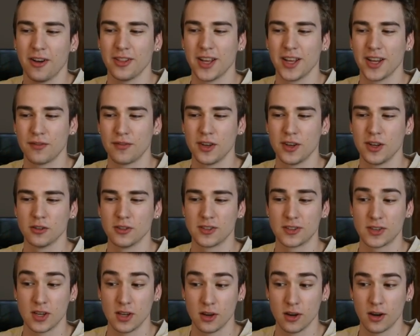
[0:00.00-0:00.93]
Like if he goes
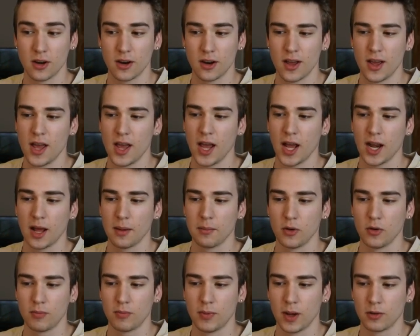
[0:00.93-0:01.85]
here and I
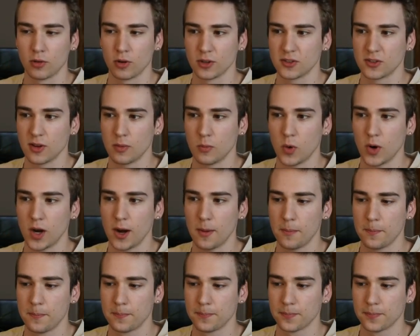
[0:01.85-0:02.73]
move my rook somewhere,